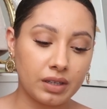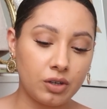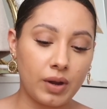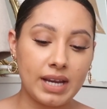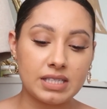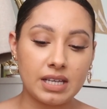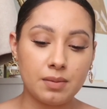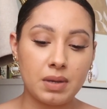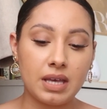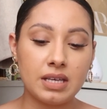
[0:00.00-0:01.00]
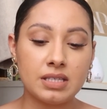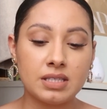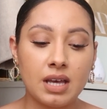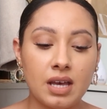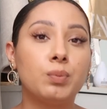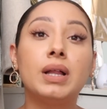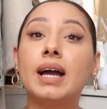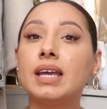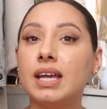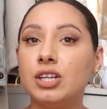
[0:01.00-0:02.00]
great tip is
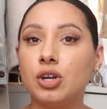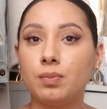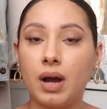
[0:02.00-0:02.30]
plug in your